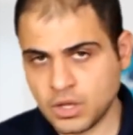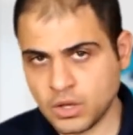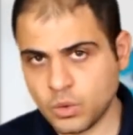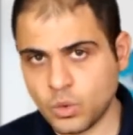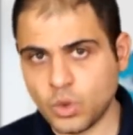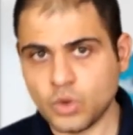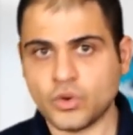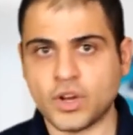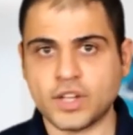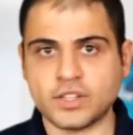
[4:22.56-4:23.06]

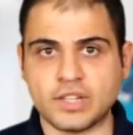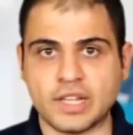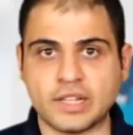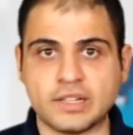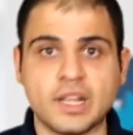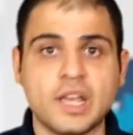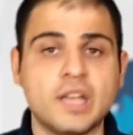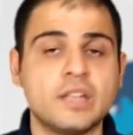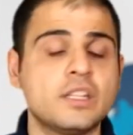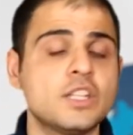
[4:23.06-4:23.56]
Alright then.
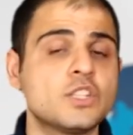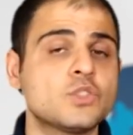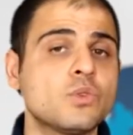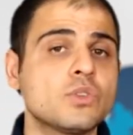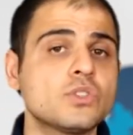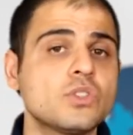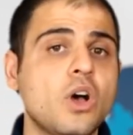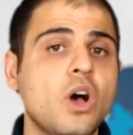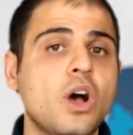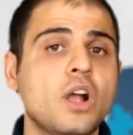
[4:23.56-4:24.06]
This
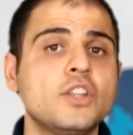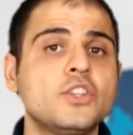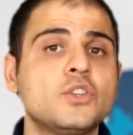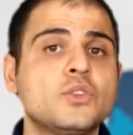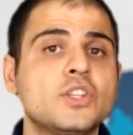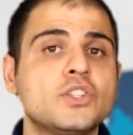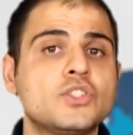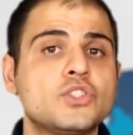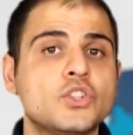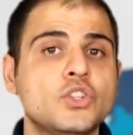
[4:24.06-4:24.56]
was all you
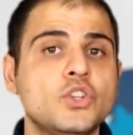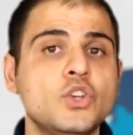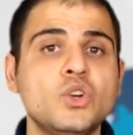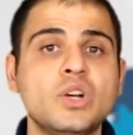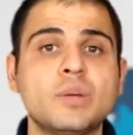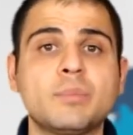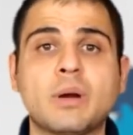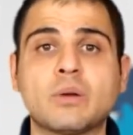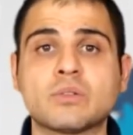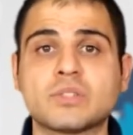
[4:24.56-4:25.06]
need to know
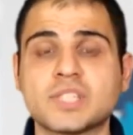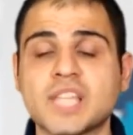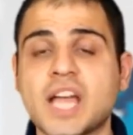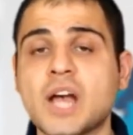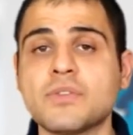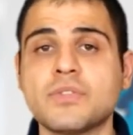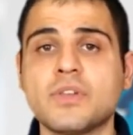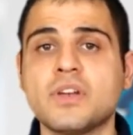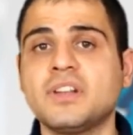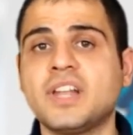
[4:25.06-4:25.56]
about
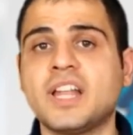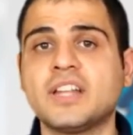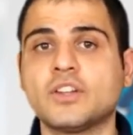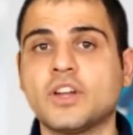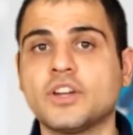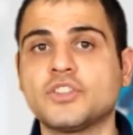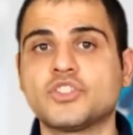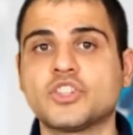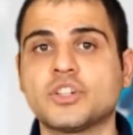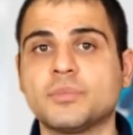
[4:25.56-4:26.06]
South Island
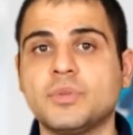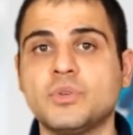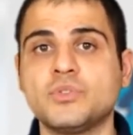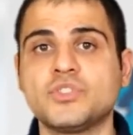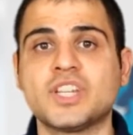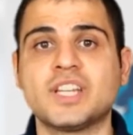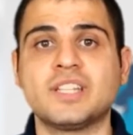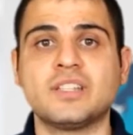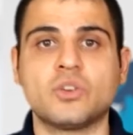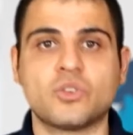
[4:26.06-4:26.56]

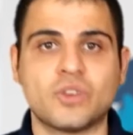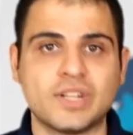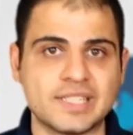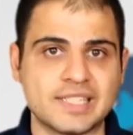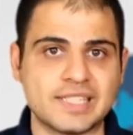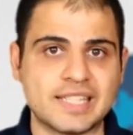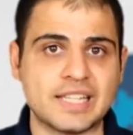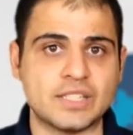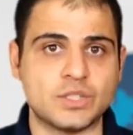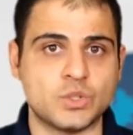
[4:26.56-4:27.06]
Contribution
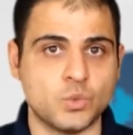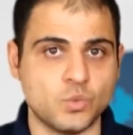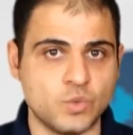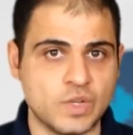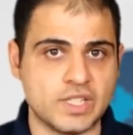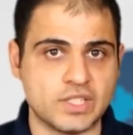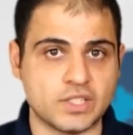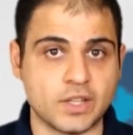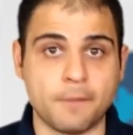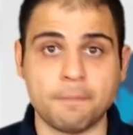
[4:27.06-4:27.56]
Resident
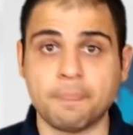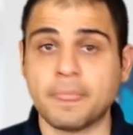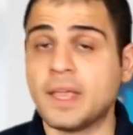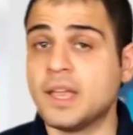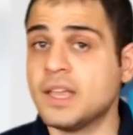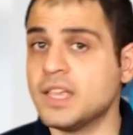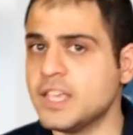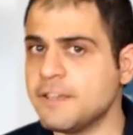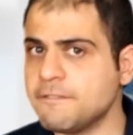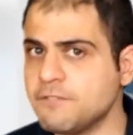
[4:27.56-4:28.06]
Visa.
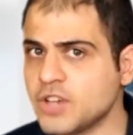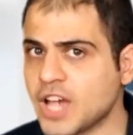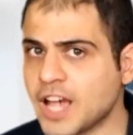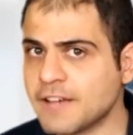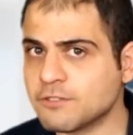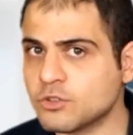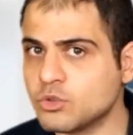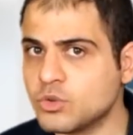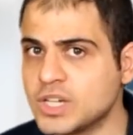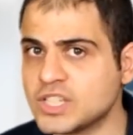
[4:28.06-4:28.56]
If you
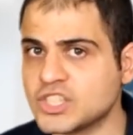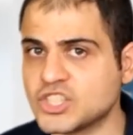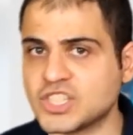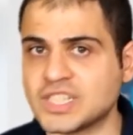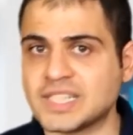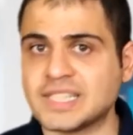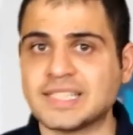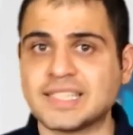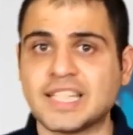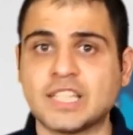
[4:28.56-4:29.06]
have
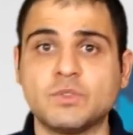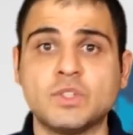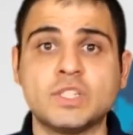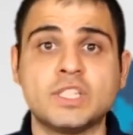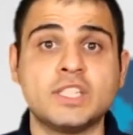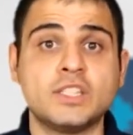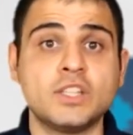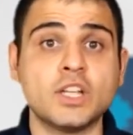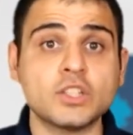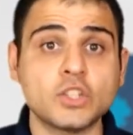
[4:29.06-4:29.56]
questions that we
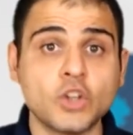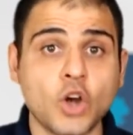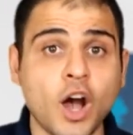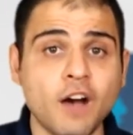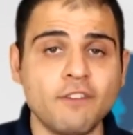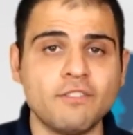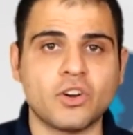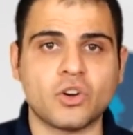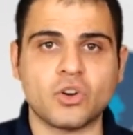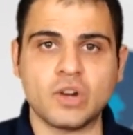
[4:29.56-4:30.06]
did not
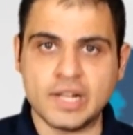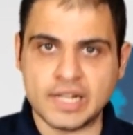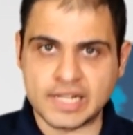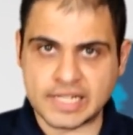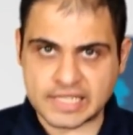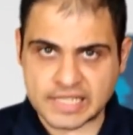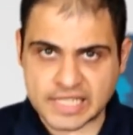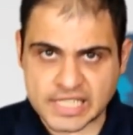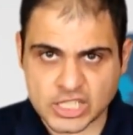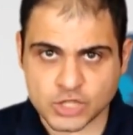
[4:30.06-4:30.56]
cover
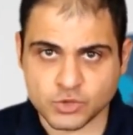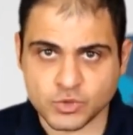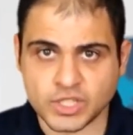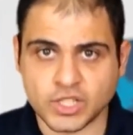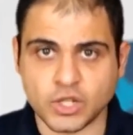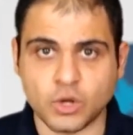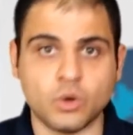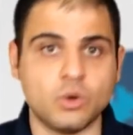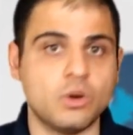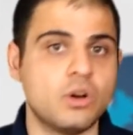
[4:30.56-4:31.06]
in this
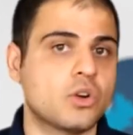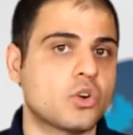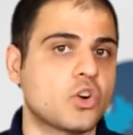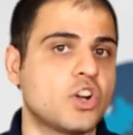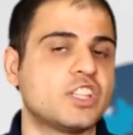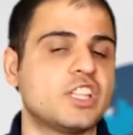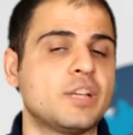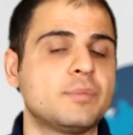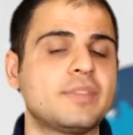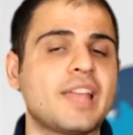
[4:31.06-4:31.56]
video,
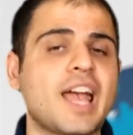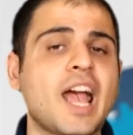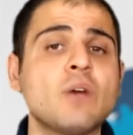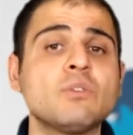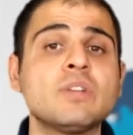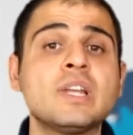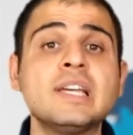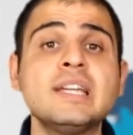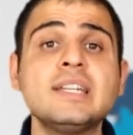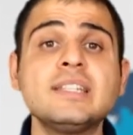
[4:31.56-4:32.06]
write them
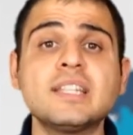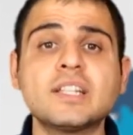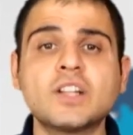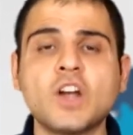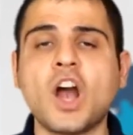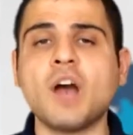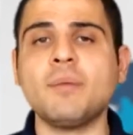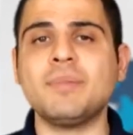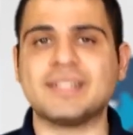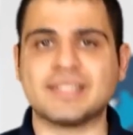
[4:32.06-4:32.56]
down in the
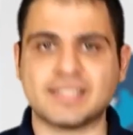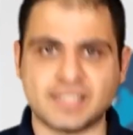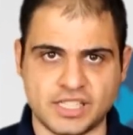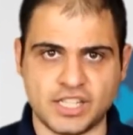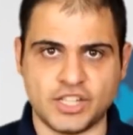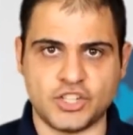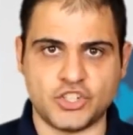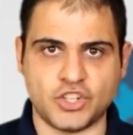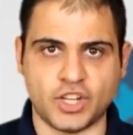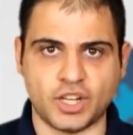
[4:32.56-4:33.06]
comments
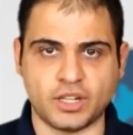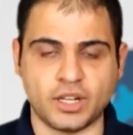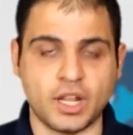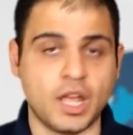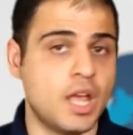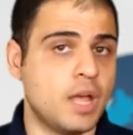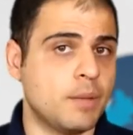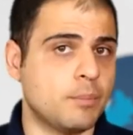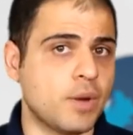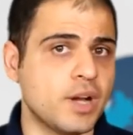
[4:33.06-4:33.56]
section.
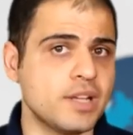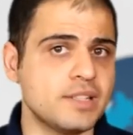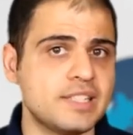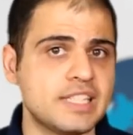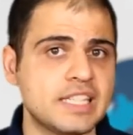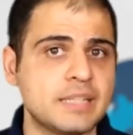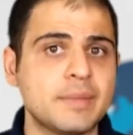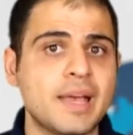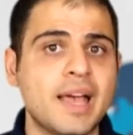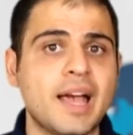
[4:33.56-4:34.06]
My
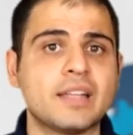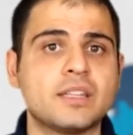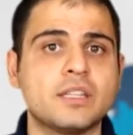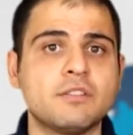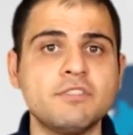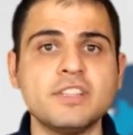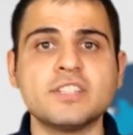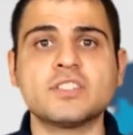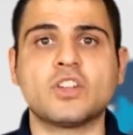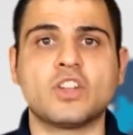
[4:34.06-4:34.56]
team at the
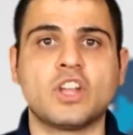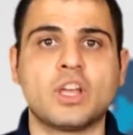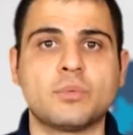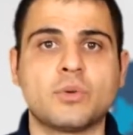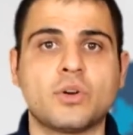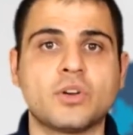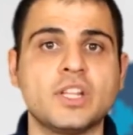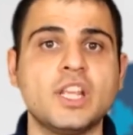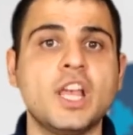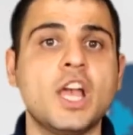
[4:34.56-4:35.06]
Visa
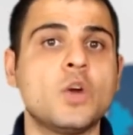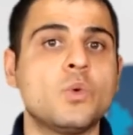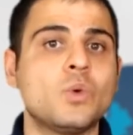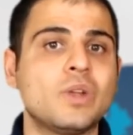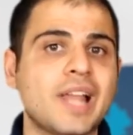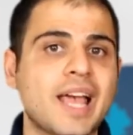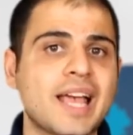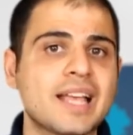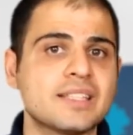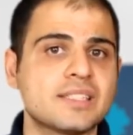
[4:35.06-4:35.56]
Library
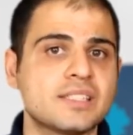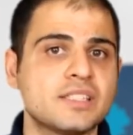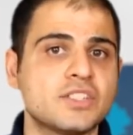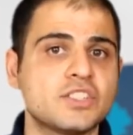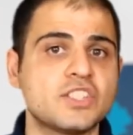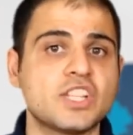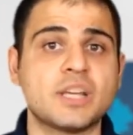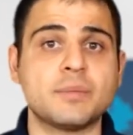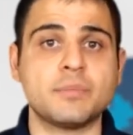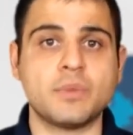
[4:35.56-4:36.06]
will answer
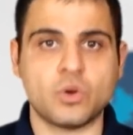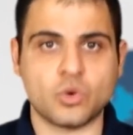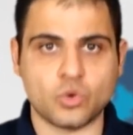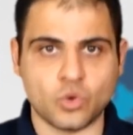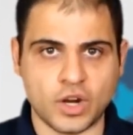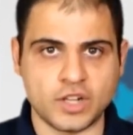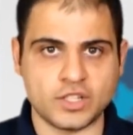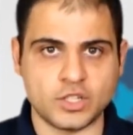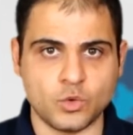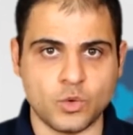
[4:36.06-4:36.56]
them
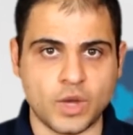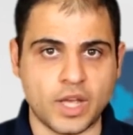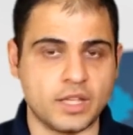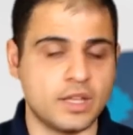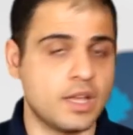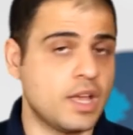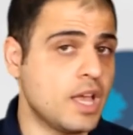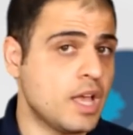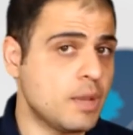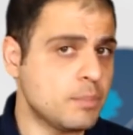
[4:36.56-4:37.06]
right
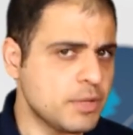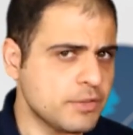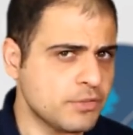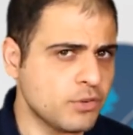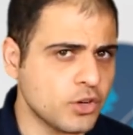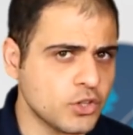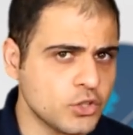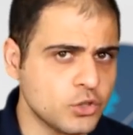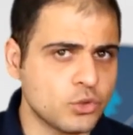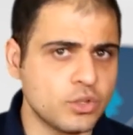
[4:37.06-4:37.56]
away.
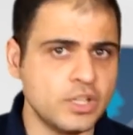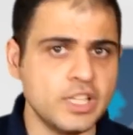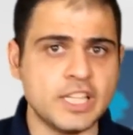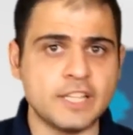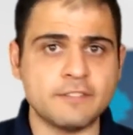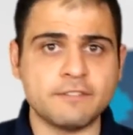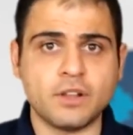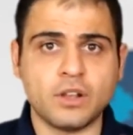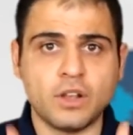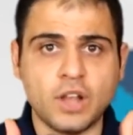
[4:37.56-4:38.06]
Before you
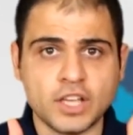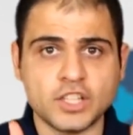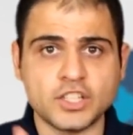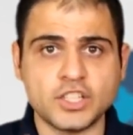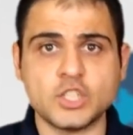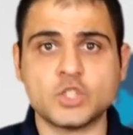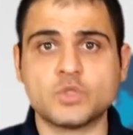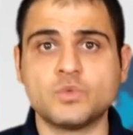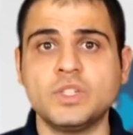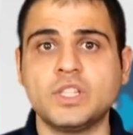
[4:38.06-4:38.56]
leave, like
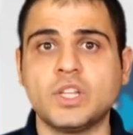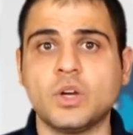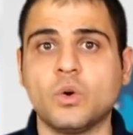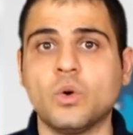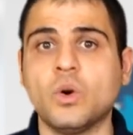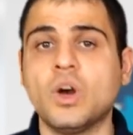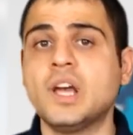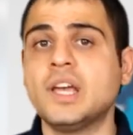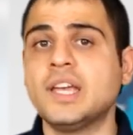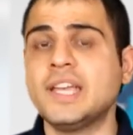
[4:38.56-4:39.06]
this
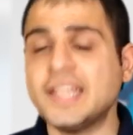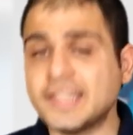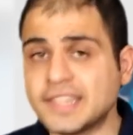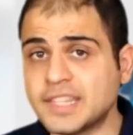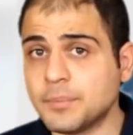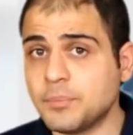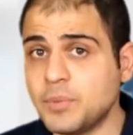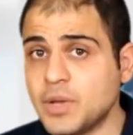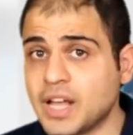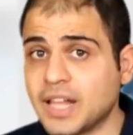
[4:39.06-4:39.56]
video, hit
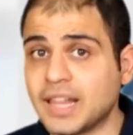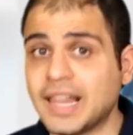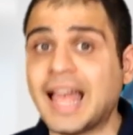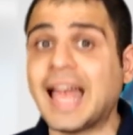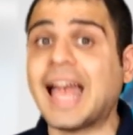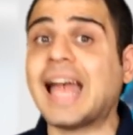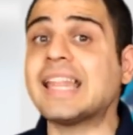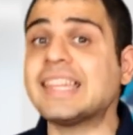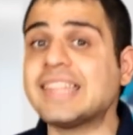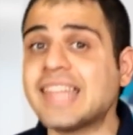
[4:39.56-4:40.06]
the bell,
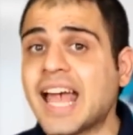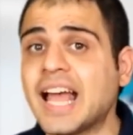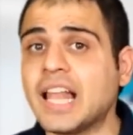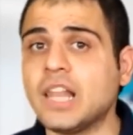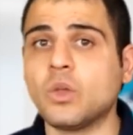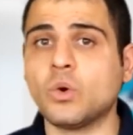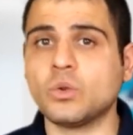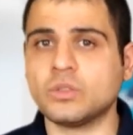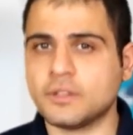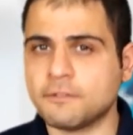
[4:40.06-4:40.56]
and
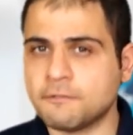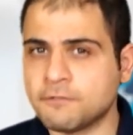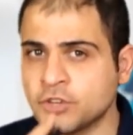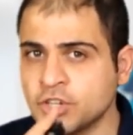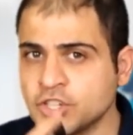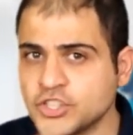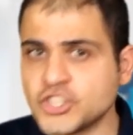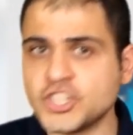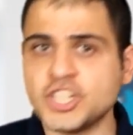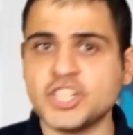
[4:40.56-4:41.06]
download the
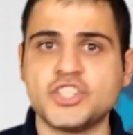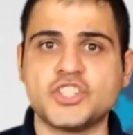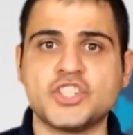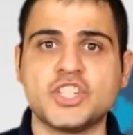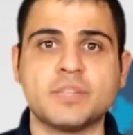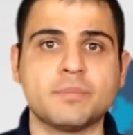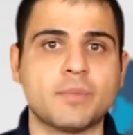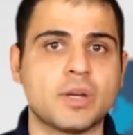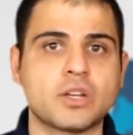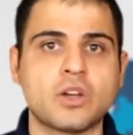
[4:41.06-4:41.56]
free cheat
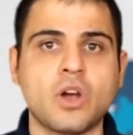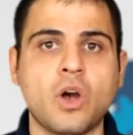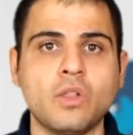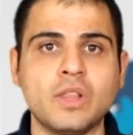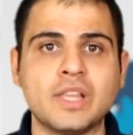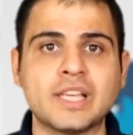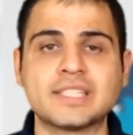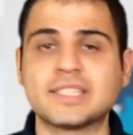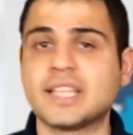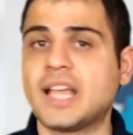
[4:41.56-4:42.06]
sheet my
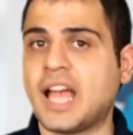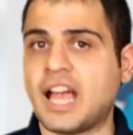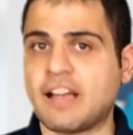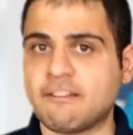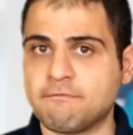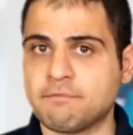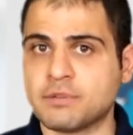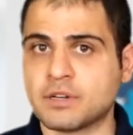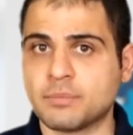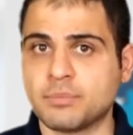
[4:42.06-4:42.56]
colleagues
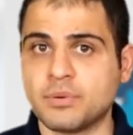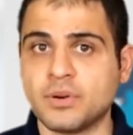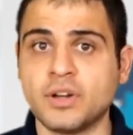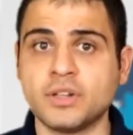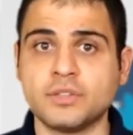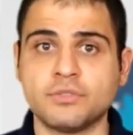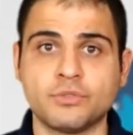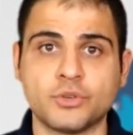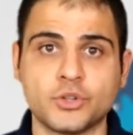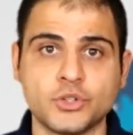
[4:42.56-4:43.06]
have
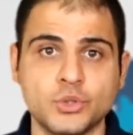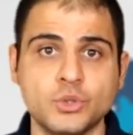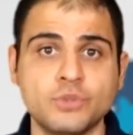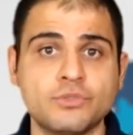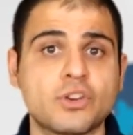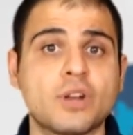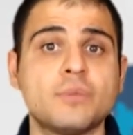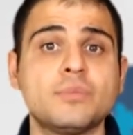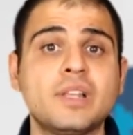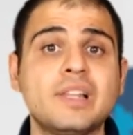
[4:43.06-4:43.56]
prepared for you
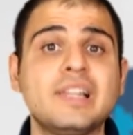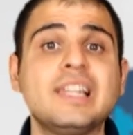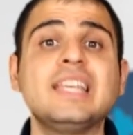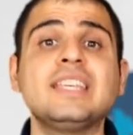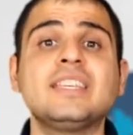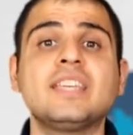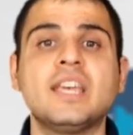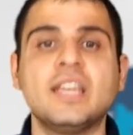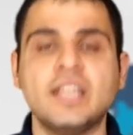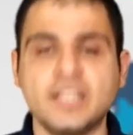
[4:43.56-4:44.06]
from the
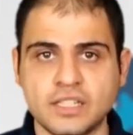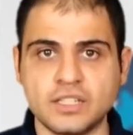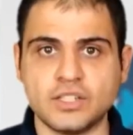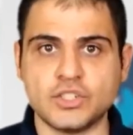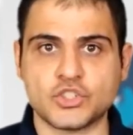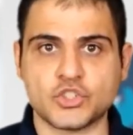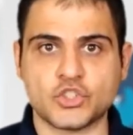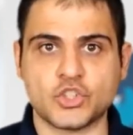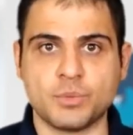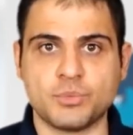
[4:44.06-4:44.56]
link in the
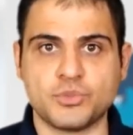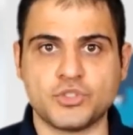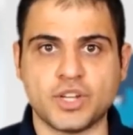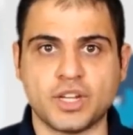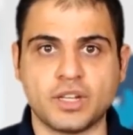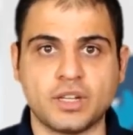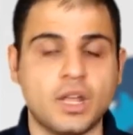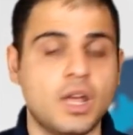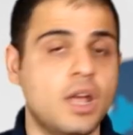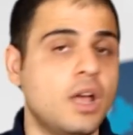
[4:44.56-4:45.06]

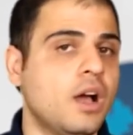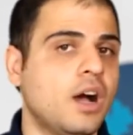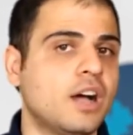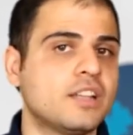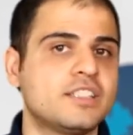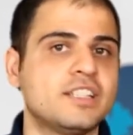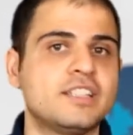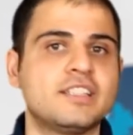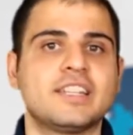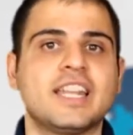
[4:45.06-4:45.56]
description.
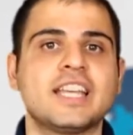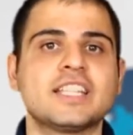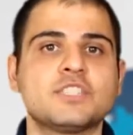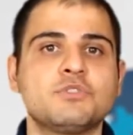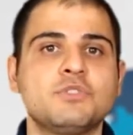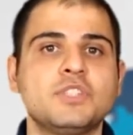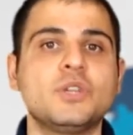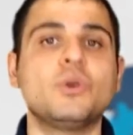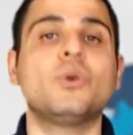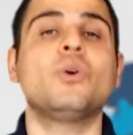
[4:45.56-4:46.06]
Until the next
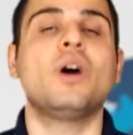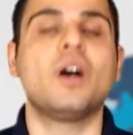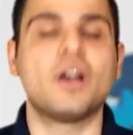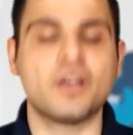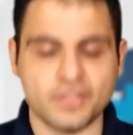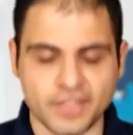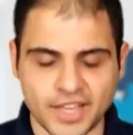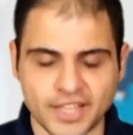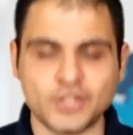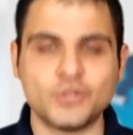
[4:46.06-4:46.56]
video,
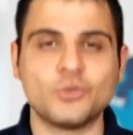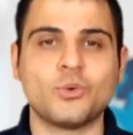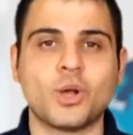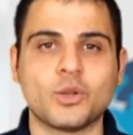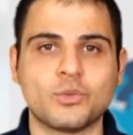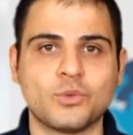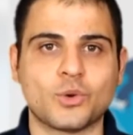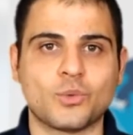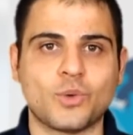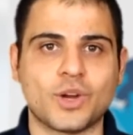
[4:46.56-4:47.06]
thank you all
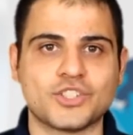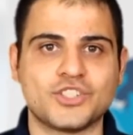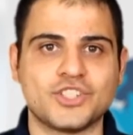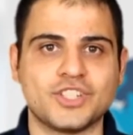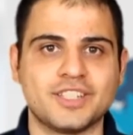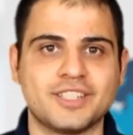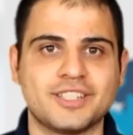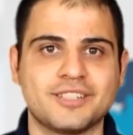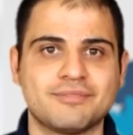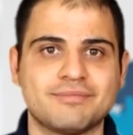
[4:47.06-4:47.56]
for
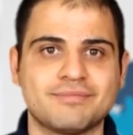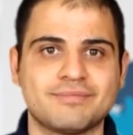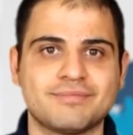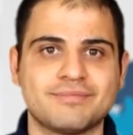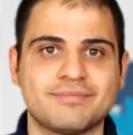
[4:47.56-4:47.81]
watching.